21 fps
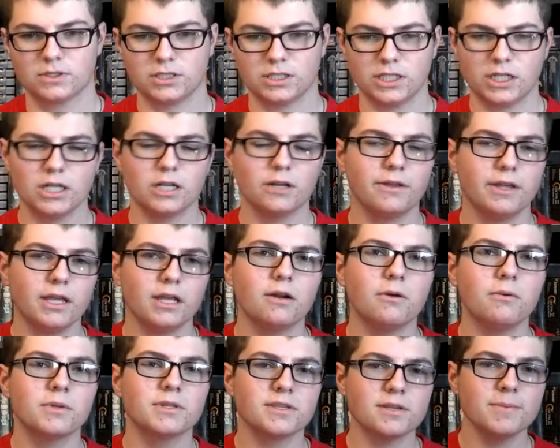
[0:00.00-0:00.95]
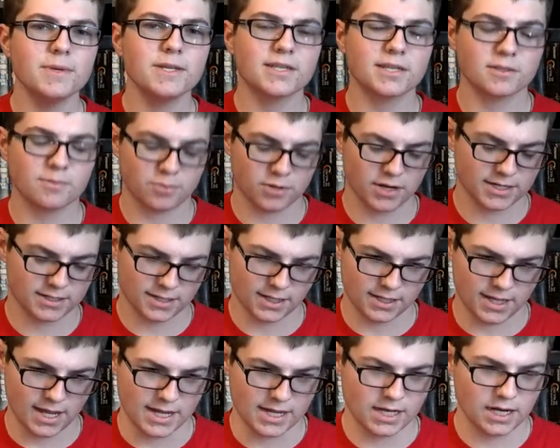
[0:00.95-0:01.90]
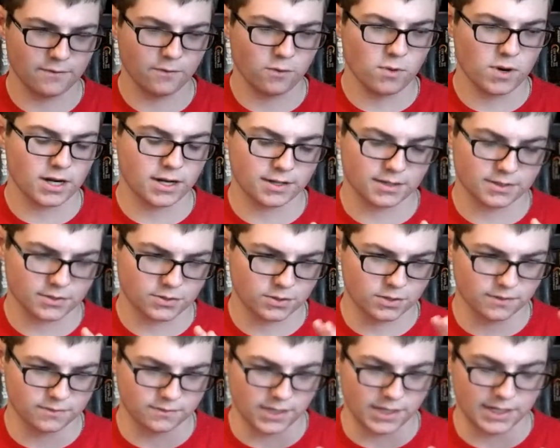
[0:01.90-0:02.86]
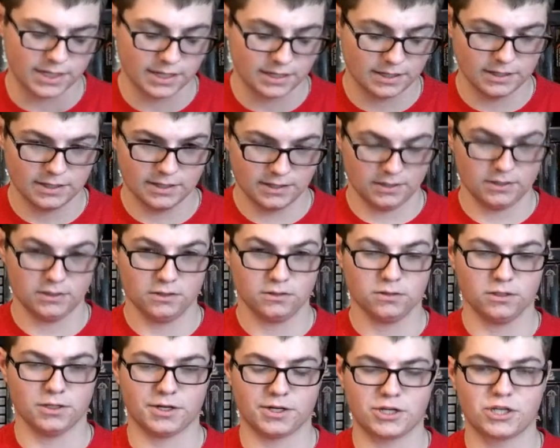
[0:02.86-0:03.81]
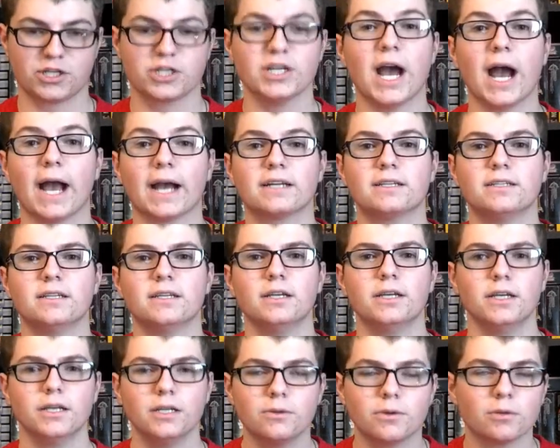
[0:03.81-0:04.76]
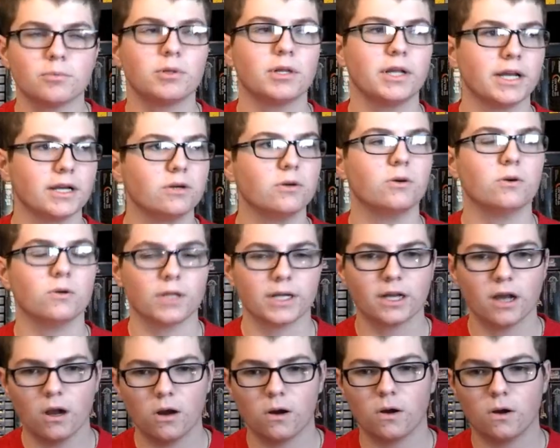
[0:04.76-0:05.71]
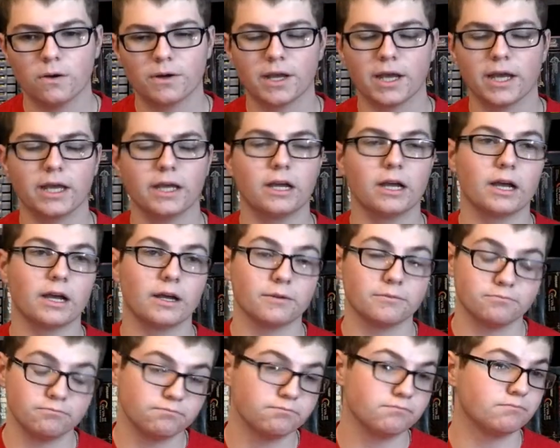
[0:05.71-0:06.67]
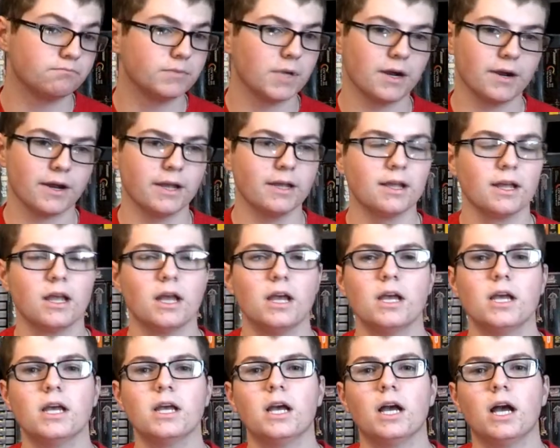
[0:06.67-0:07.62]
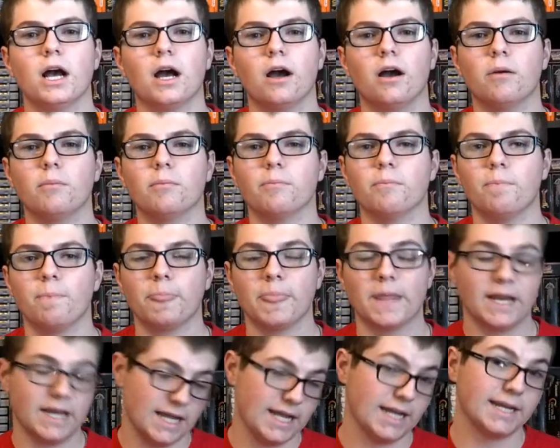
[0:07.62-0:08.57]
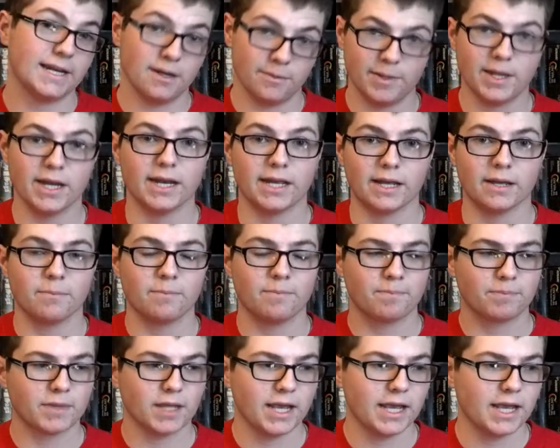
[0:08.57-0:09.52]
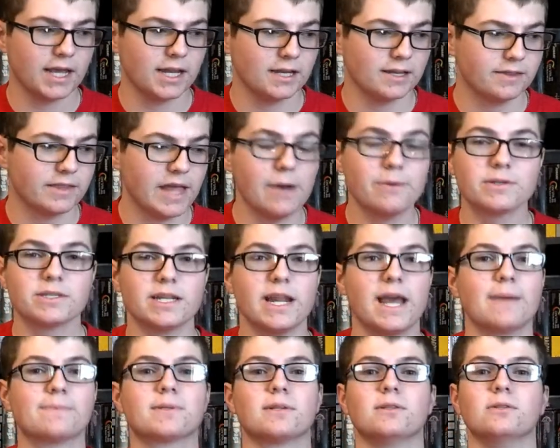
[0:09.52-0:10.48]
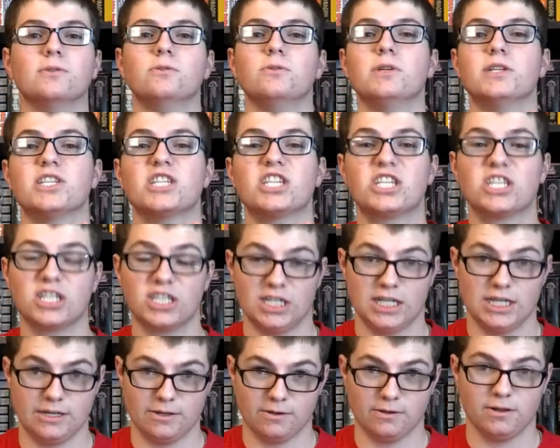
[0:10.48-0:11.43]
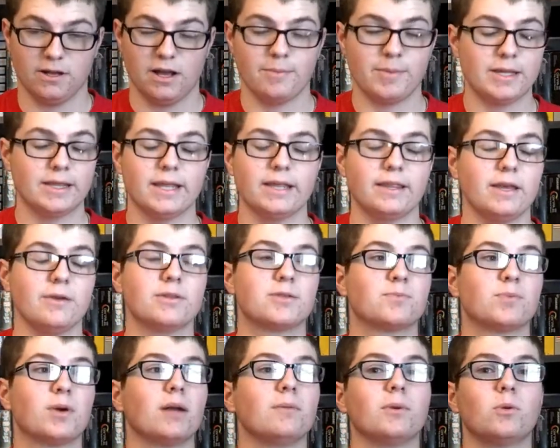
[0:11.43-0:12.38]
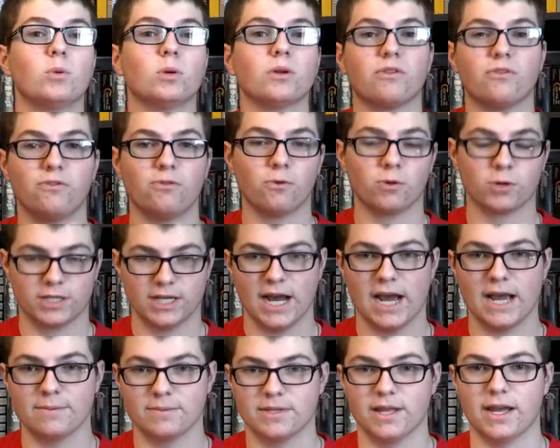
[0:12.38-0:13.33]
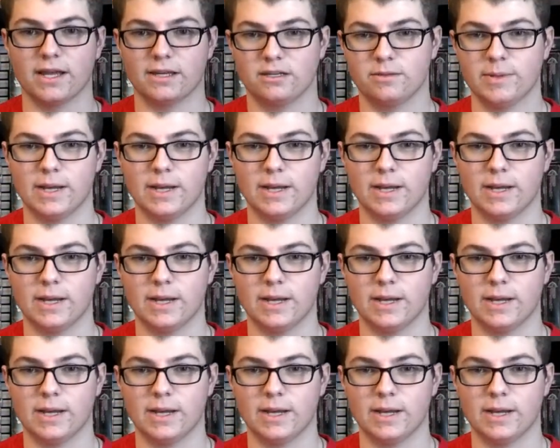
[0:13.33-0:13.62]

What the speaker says: you know, when somebody says a price like that, you never want to sort of like look shocked. You want to play it cool, like, oh, okay, all right. And he ended up getting it, and that was an absolute steal. I mean, it was probably worth 4 times that, to